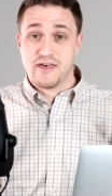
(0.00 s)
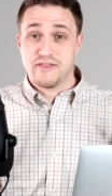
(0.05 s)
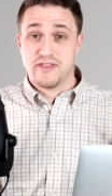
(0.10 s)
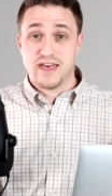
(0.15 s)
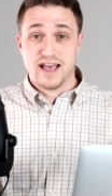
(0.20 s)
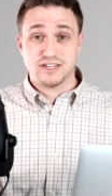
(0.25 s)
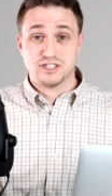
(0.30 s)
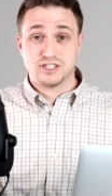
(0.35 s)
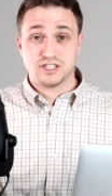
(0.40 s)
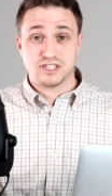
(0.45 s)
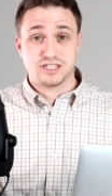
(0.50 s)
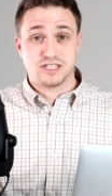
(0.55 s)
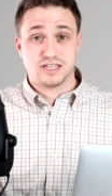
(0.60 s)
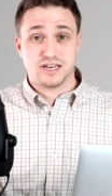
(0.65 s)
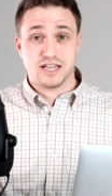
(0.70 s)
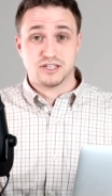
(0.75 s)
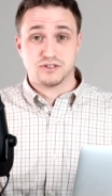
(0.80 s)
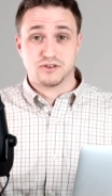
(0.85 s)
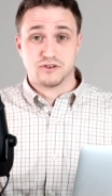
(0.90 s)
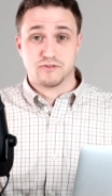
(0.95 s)
And that's
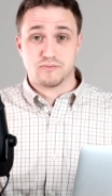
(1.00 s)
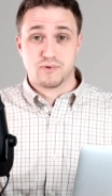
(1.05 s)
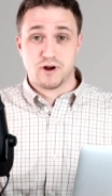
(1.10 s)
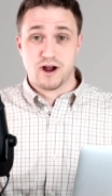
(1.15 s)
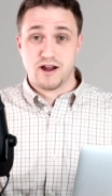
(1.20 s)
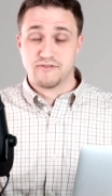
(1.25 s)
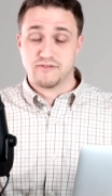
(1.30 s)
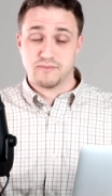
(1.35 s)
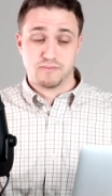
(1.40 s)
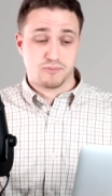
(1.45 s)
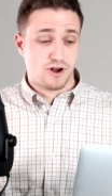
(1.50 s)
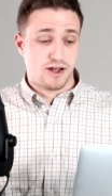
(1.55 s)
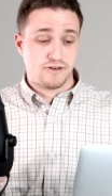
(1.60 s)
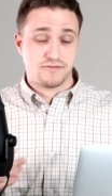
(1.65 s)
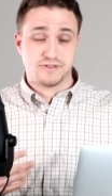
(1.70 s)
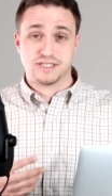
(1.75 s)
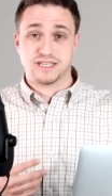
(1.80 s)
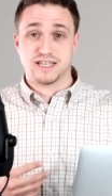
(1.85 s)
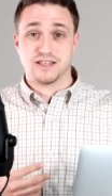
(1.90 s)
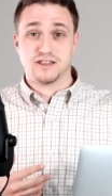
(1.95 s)
just the nature of prof-
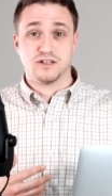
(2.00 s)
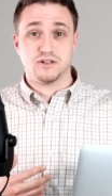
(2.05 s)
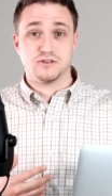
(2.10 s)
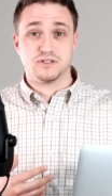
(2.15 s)
prophecy.